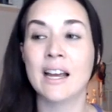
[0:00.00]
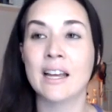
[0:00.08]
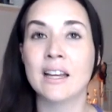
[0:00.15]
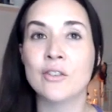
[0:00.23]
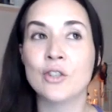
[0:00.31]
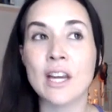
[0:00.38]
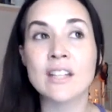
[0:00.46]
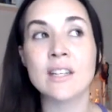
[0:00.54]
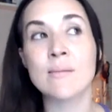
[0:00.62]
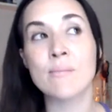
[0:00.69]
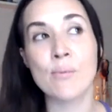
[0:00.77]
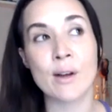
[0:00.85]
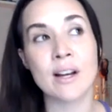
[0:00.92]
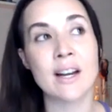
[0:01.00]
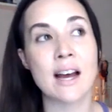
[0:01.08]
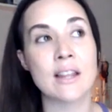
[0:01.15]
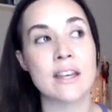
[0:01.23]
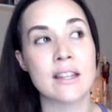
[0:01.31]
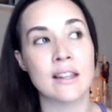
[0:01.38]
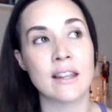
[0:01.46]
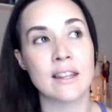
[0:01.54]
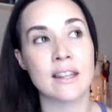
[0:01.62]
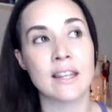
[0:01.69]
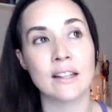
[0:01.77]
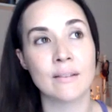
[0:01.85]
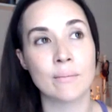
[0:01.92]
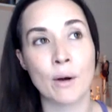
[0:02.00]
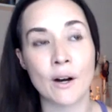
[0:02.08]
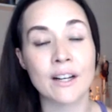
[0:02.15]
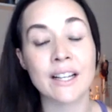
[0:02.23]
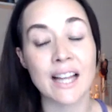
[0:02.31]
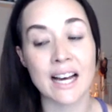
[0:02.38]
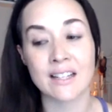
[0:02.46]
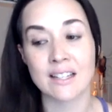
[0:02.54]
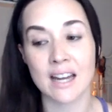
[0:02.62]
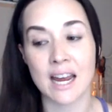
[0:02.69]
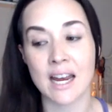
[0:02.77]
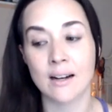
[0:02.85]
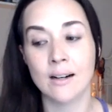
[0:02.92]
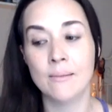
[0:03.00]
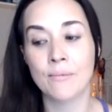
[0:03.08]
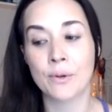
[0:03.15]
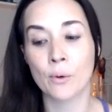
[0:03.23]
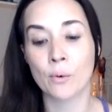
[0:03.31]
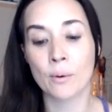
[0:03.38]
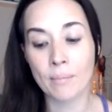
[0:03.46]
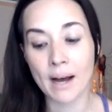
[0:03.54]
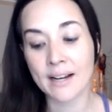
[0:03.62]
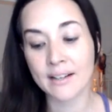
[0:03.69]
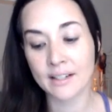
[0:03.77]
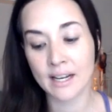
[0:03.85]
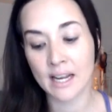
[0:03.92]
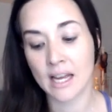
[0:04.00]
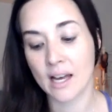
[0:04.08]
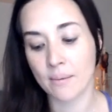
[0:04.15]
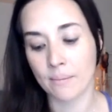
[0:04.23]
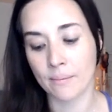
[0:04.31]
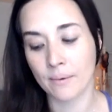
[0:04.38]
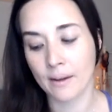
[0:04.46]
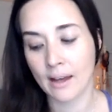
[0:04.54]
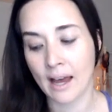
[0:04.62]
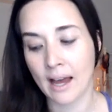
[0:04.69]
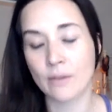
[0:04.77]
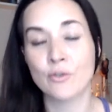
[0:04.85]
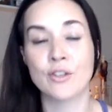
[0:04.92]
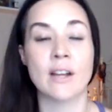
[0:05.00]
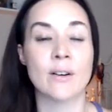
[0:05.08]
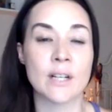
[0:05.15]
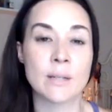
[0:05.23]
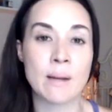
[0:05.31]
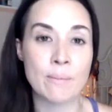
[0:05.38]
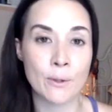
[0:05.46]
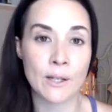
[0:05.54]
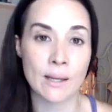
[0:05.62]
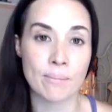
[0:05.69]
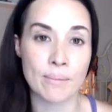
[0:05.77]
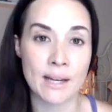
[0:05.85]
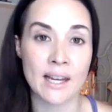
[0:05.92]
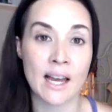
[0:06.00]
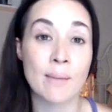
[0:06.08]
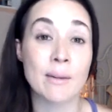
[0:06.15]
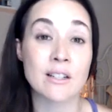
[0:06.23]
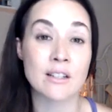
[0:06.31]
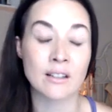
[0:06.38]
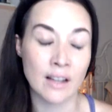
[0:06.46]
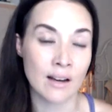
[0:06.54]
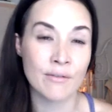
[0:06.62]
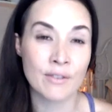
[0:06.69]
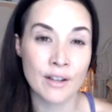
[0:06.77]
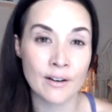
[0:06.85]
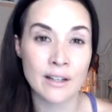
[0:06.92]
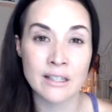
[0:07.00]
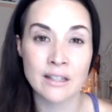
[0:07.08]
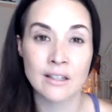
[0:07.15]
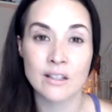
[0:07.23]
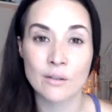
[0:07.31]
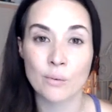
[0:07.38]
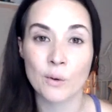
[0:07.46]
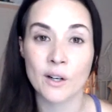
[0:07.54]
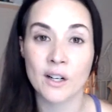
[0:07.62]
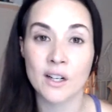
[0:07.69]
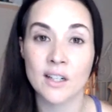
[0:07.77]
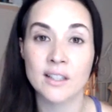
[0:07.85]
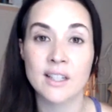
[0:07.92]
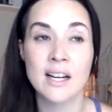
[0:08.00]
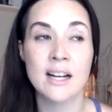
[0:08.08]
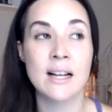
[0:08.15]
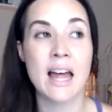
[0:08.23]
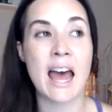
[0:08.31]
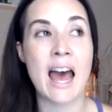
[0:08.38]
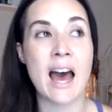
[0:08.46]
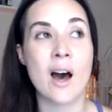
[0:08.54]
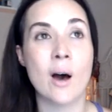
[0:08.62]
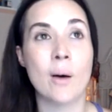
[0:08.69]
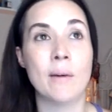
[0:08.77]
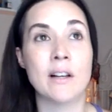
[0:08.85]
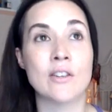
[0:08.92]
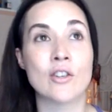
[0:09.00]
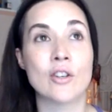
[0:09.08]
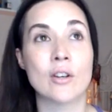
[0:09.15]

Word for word: Jason pointed out that the party last night reminded him how generous people can be, how much love there is in this world, how much